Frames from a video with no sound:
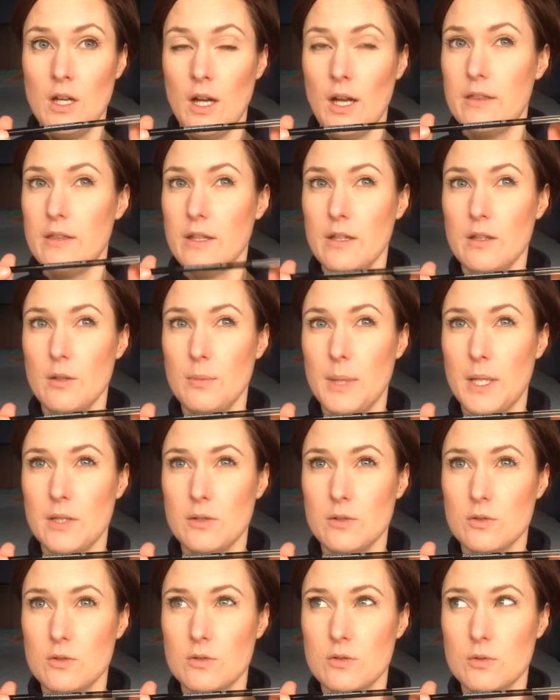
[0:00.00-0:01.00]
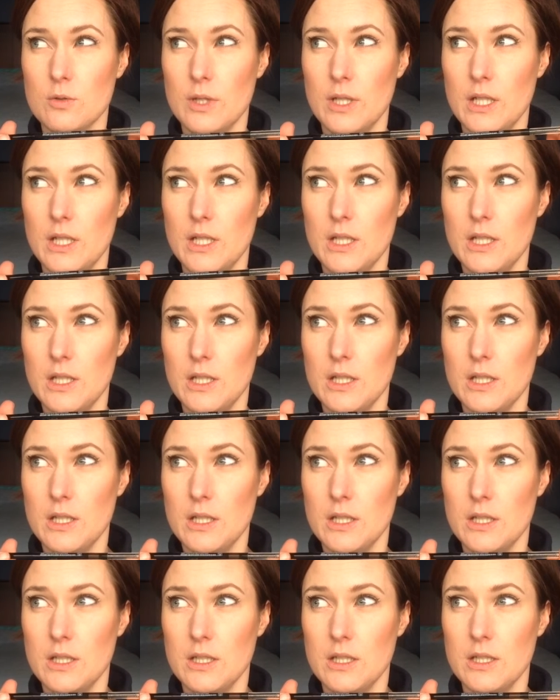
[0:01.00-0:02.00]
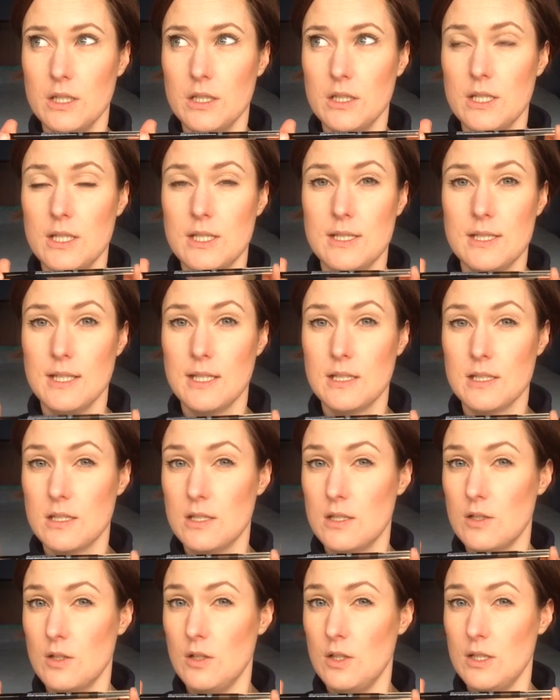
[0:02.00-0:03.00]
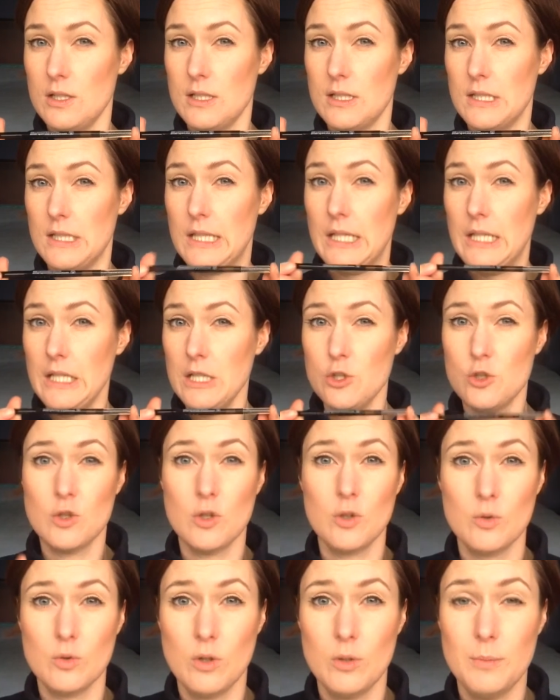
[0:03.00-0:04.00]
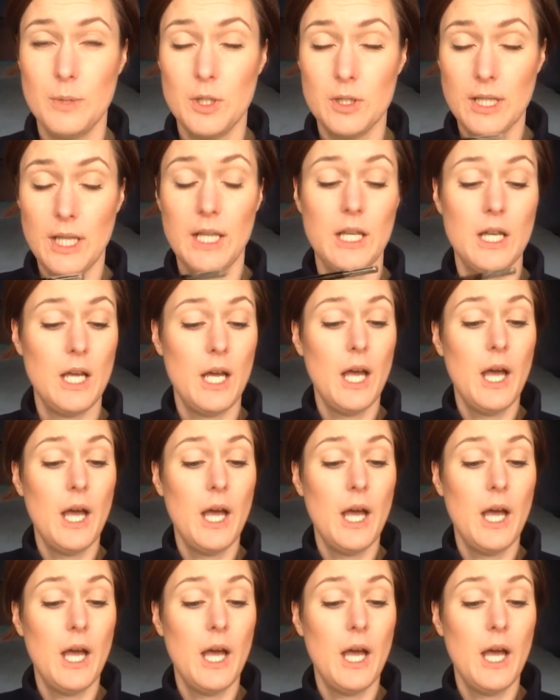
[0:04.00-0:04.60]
I think they're about $26 each. Don't quote me on that.